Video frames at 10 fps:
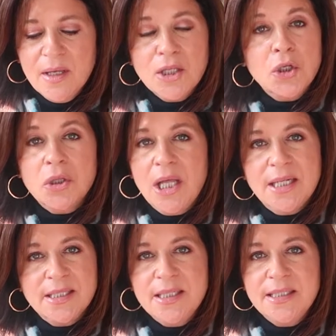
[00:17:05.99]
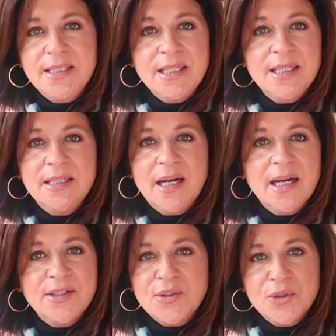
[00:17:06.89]
Yolanda Hadid.
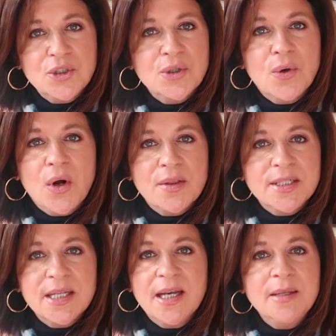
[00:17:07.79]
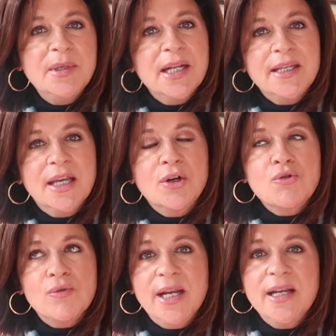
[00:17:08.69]
I search her all the time and I get
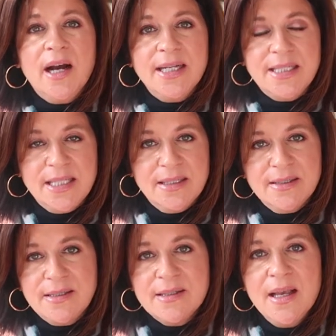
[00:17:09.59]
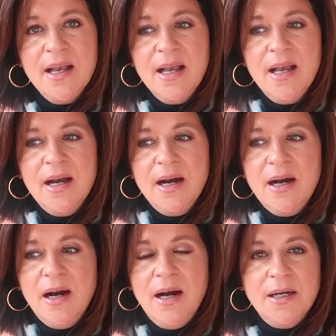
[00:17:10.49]
great ideas.
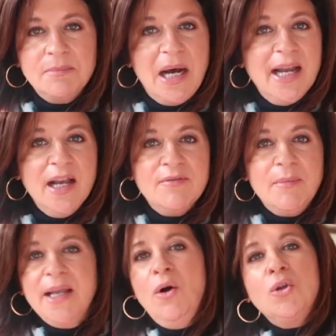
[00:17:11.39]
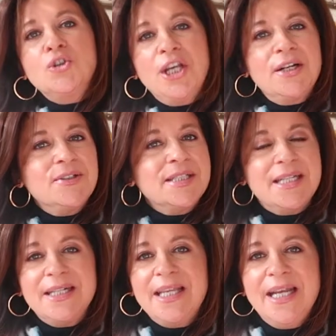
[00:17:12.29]
I have my whole channel is
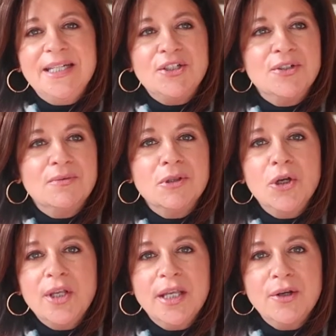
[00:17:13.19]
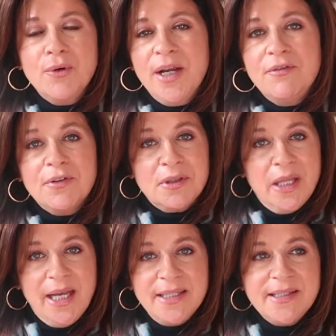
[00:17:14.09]
dedicated to looking great for
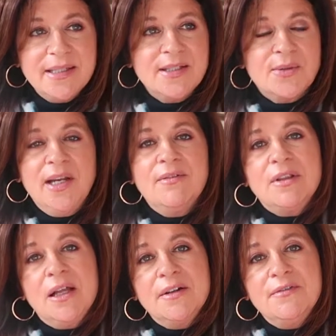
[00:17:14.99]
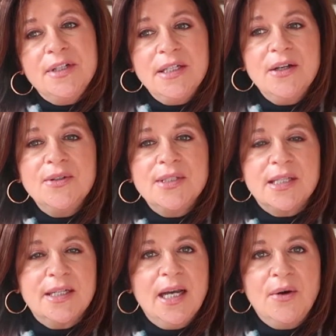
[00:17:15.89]
less, and so I have a lot of videos
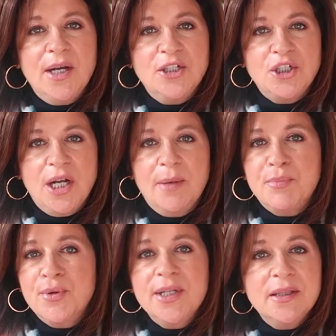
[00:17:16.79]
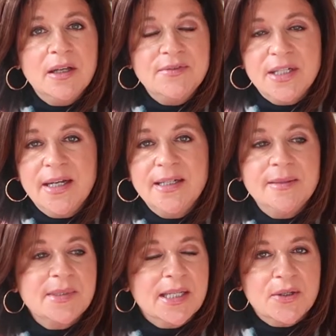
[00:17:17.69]
on how I shop pre-loved
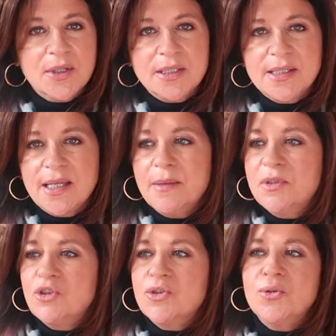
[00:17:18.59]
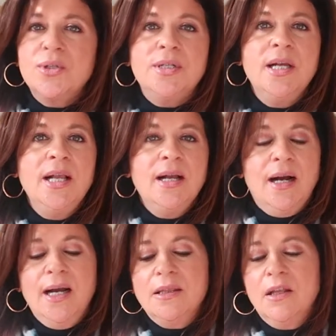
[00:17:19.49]
items. I go to consignment store.
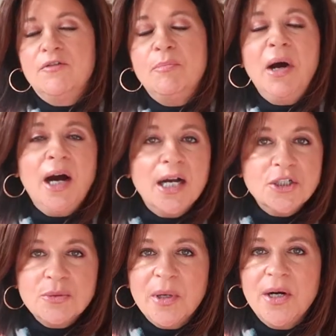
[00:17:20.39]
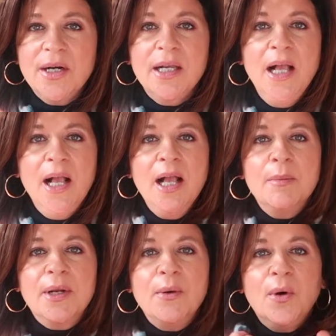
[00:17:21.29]
I love Poshmark,
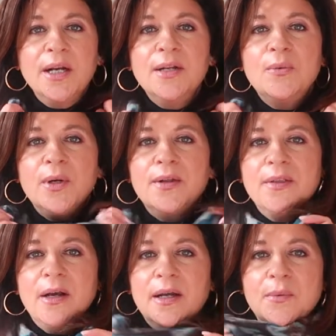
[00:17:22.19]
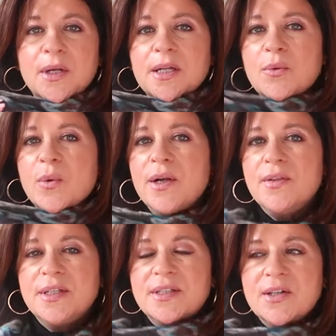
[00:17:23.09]
but I wanted to wear
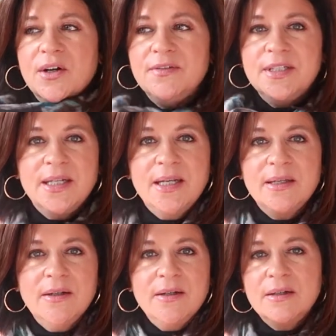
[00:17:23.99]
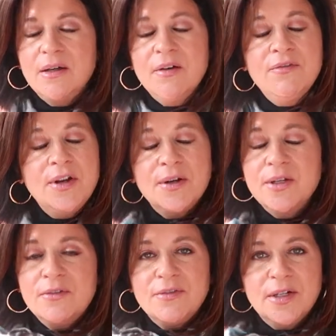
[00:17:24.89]
this scarf today. A very
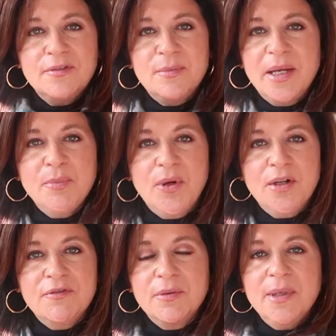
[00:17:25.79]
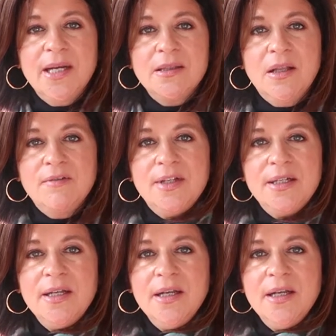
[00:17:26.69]
good friend of mine bought it for me. I love it.